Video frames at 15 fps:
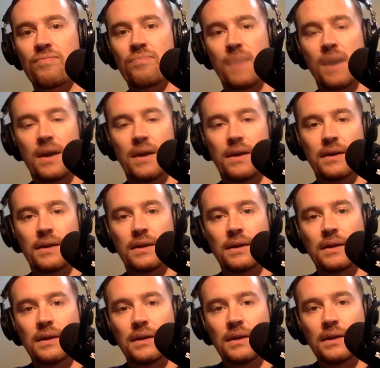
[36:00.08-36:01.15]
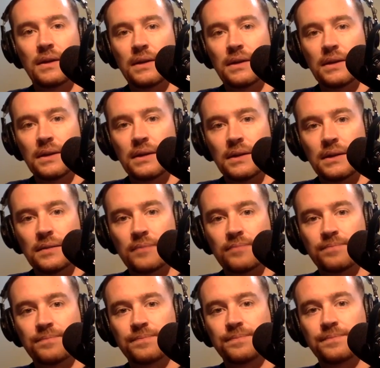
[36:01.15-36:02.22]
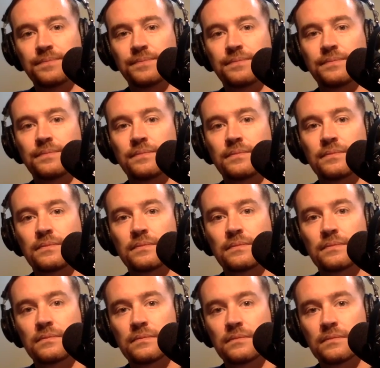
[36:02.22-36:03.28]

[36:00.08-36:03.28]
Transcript: This person isn't speaking.